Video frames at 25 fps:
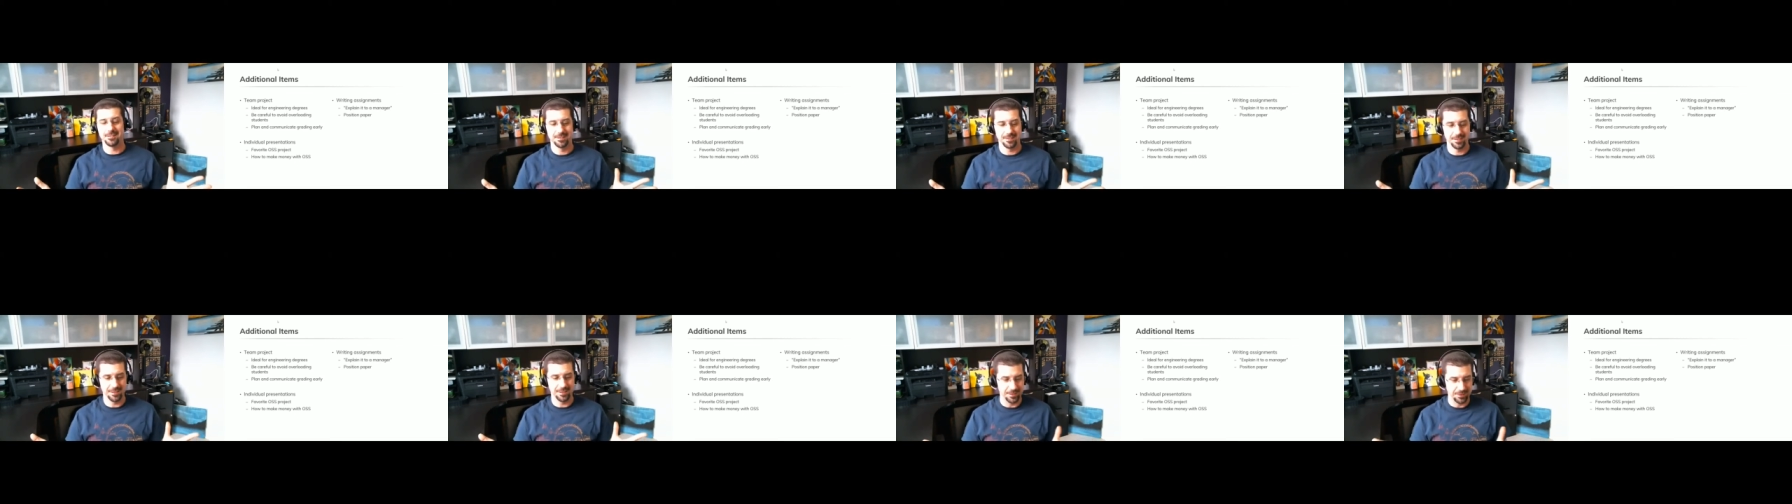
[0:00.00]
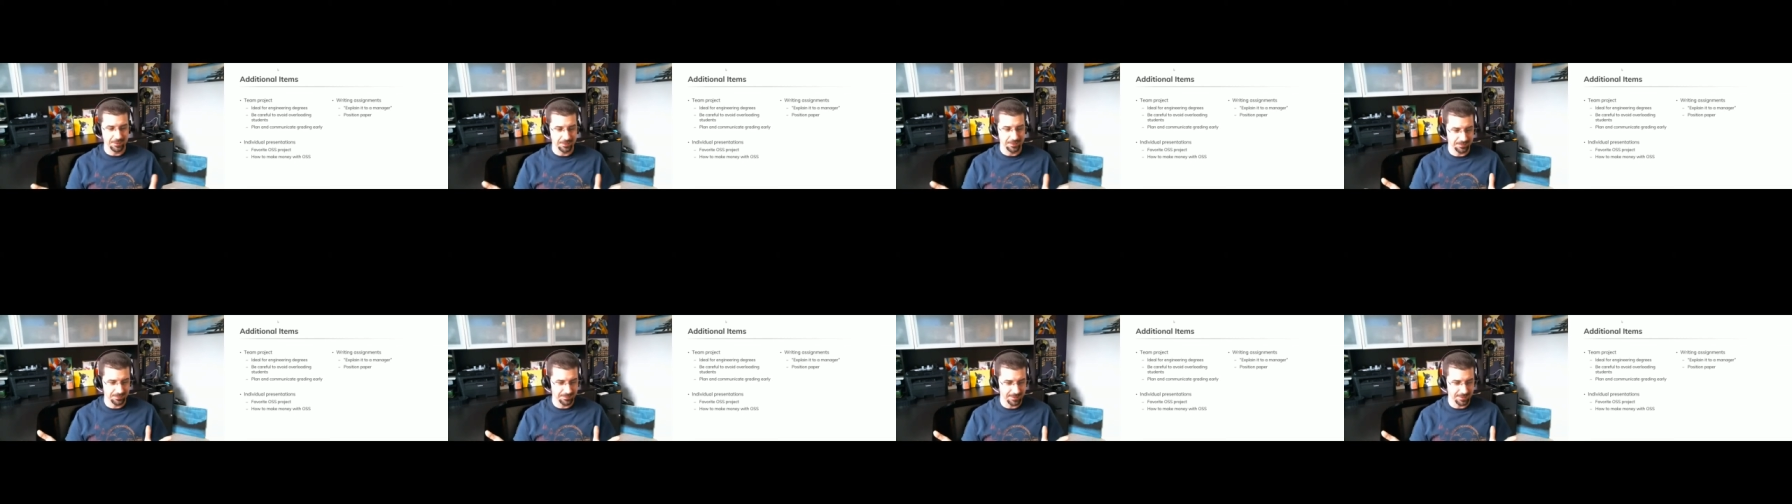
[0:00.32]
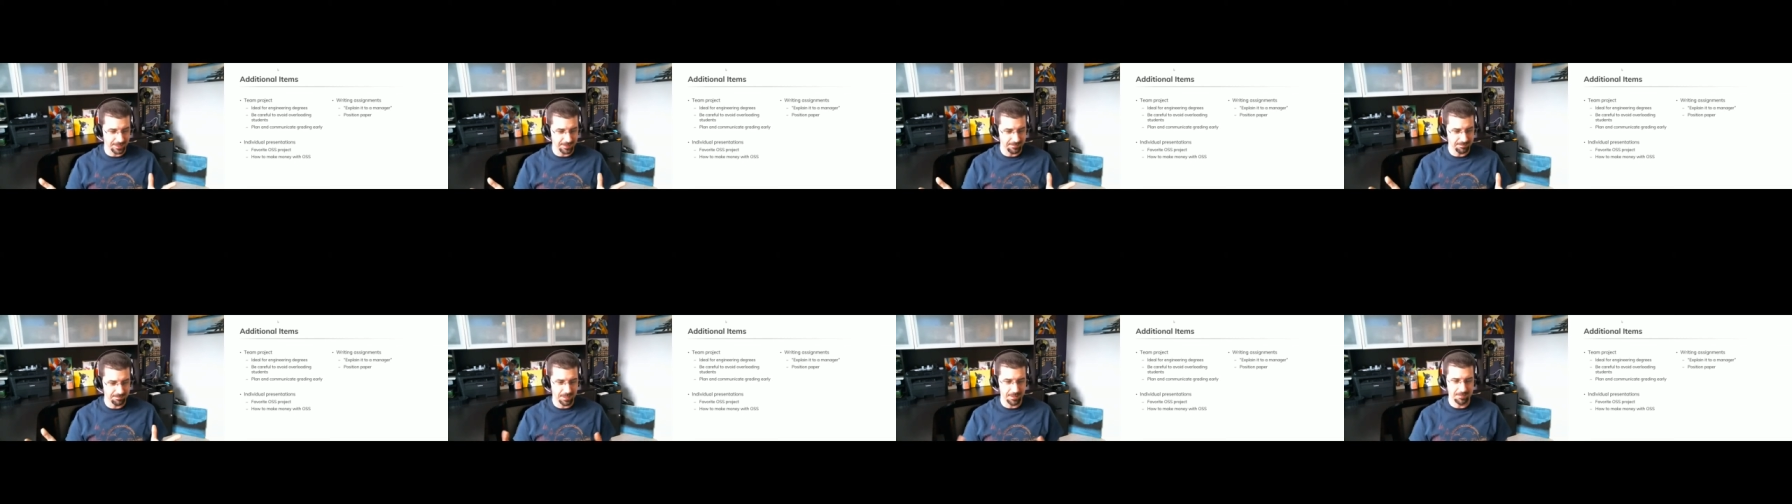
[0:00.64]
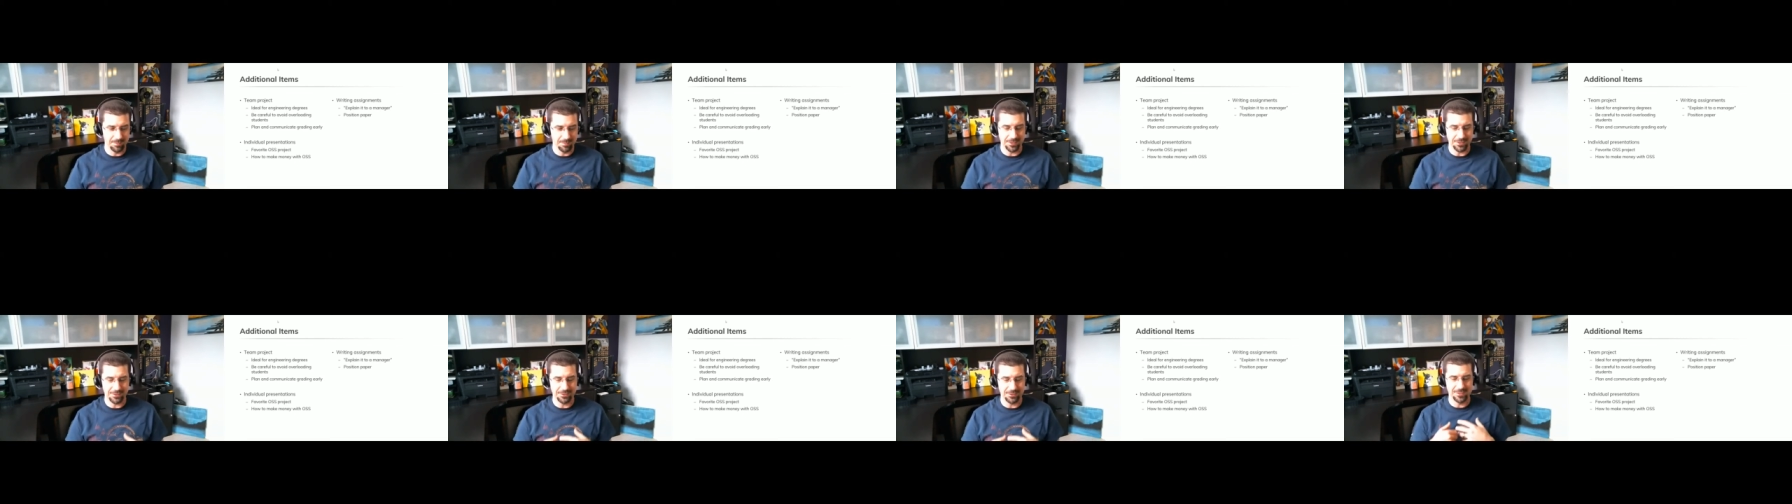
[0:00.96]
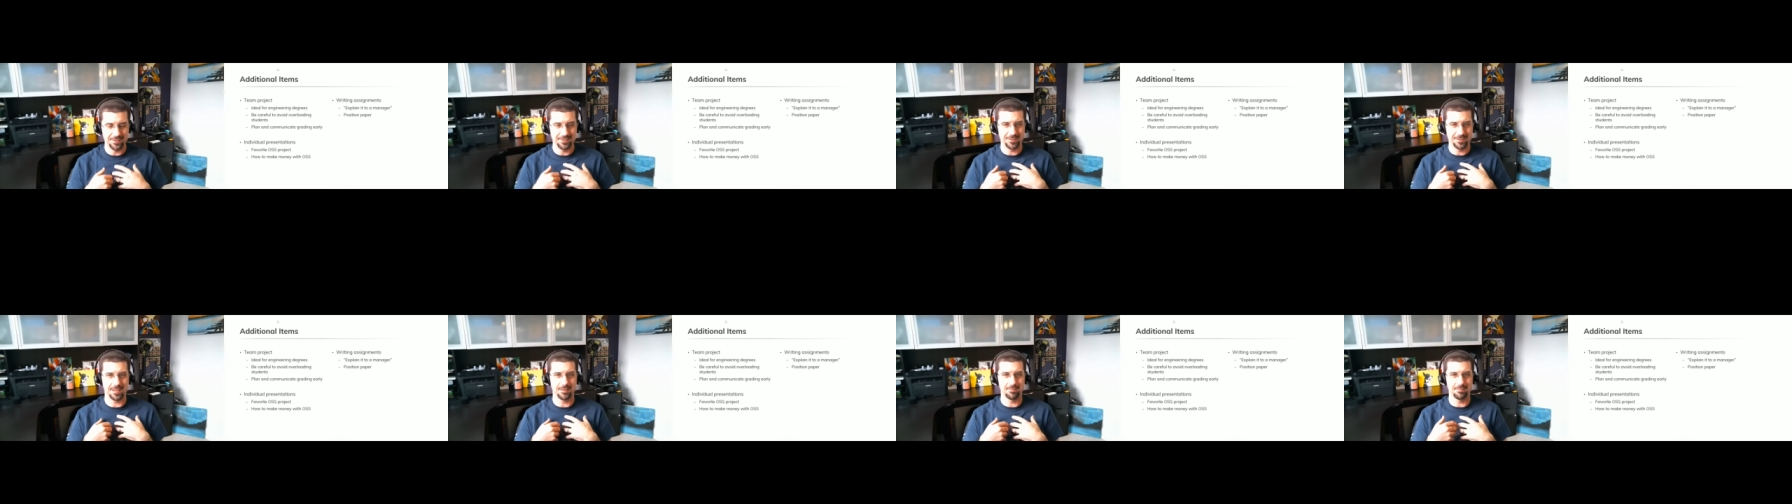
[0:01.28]
you know a public
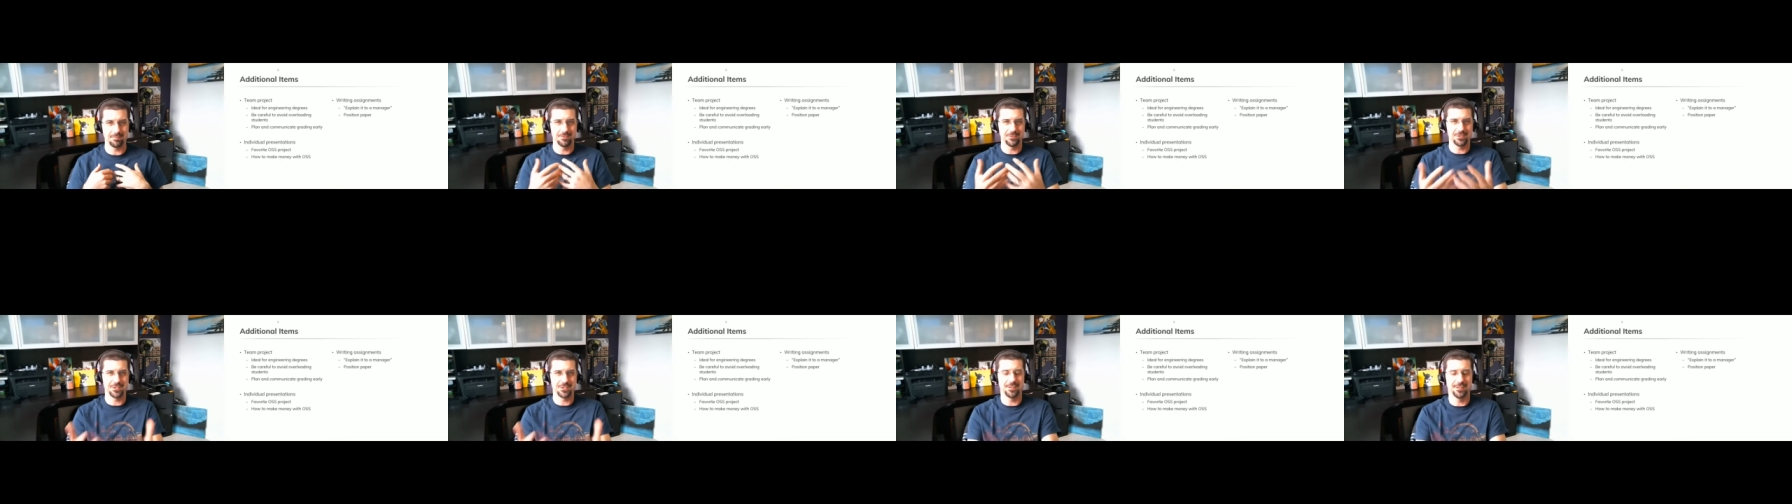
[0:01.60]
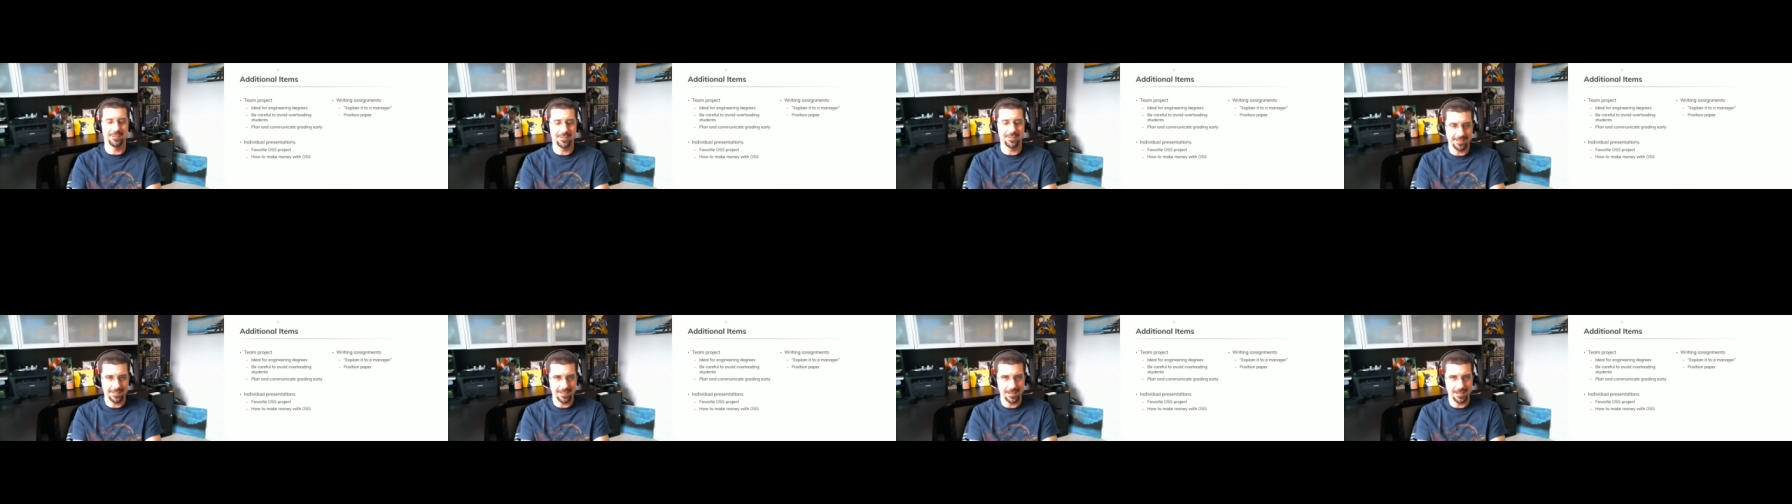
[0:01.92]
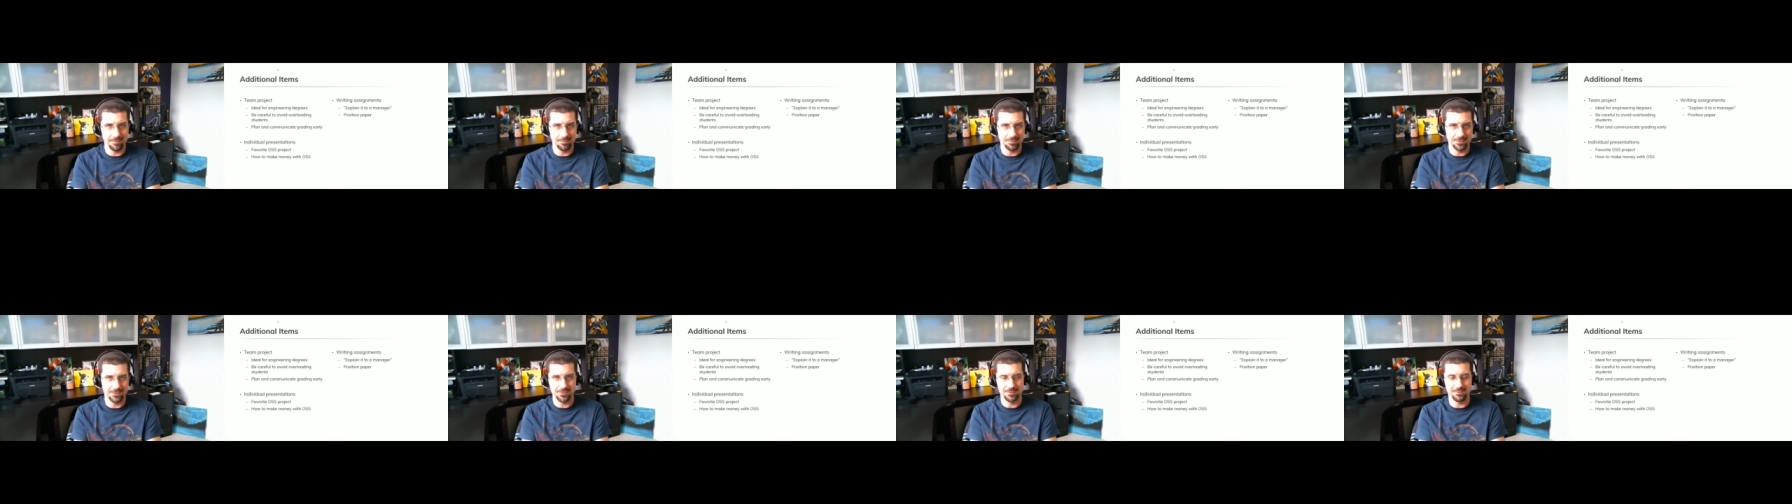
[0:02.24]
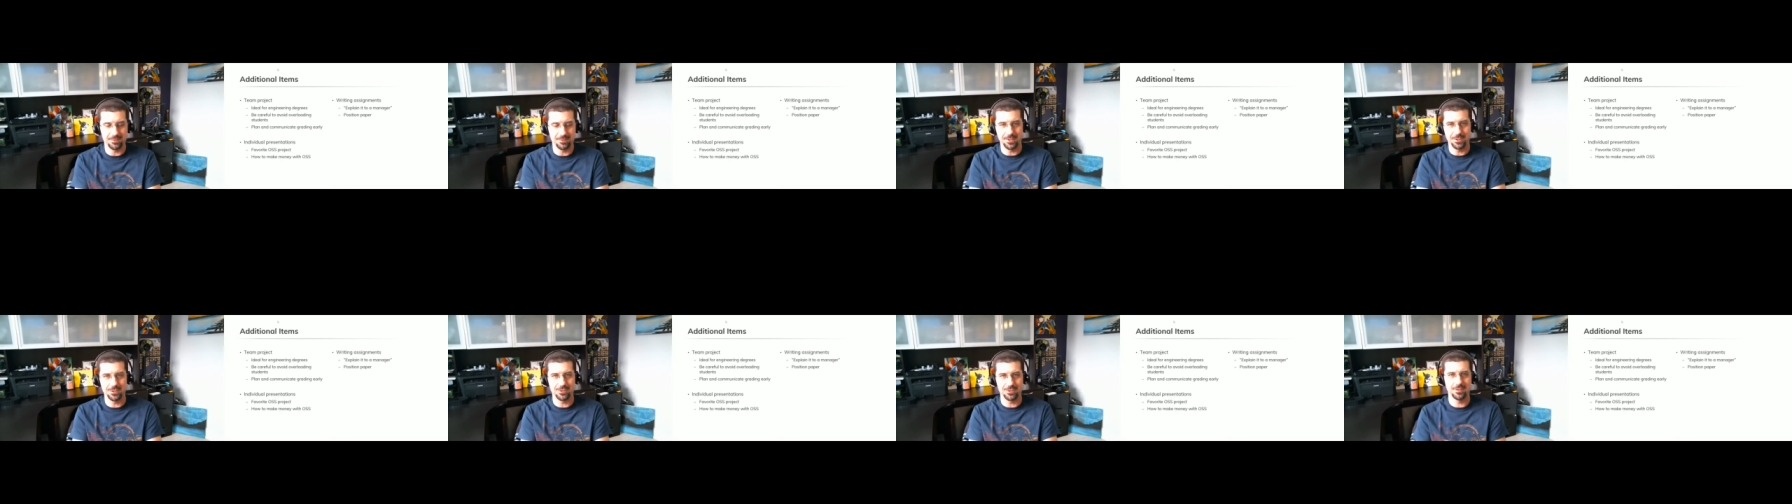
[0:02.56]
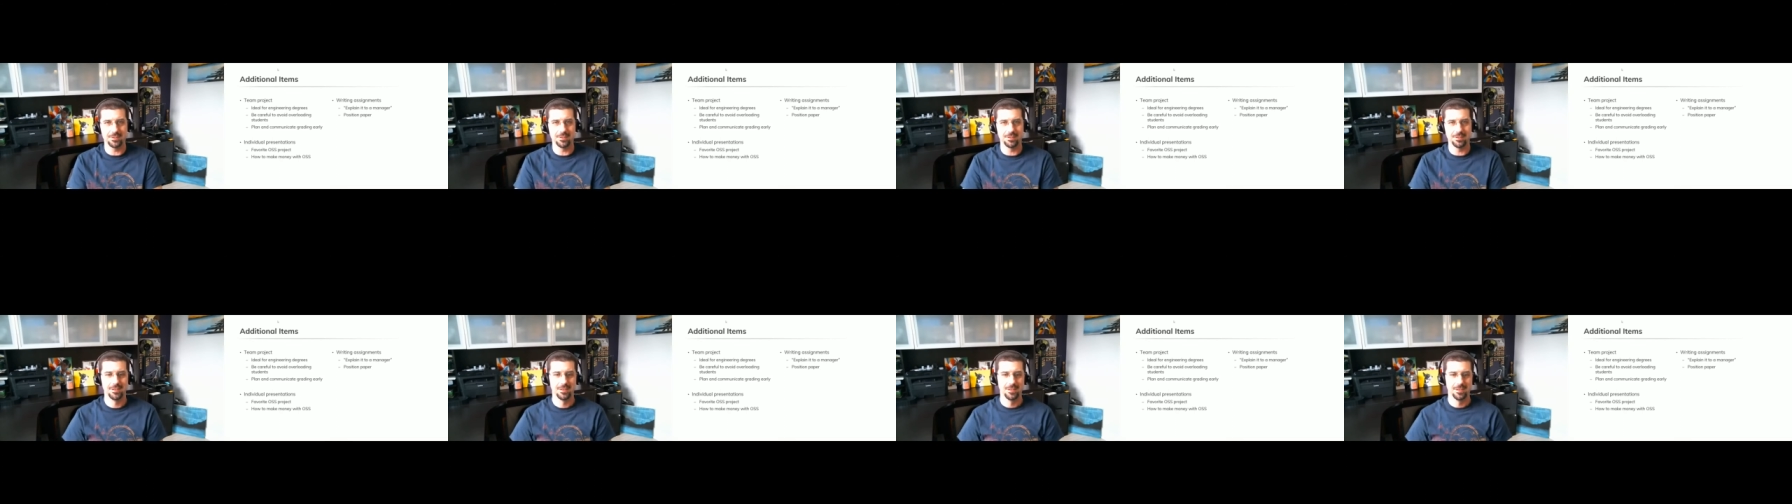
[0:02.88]
good type of charity
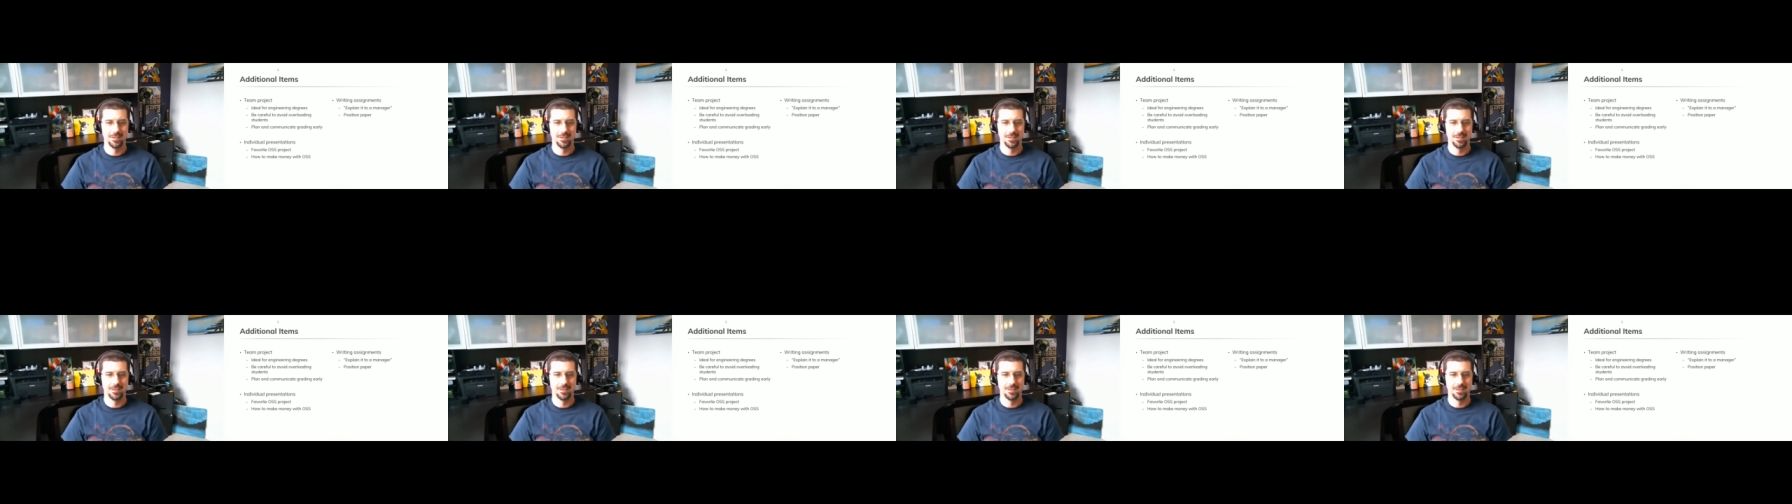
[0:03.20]
contribution,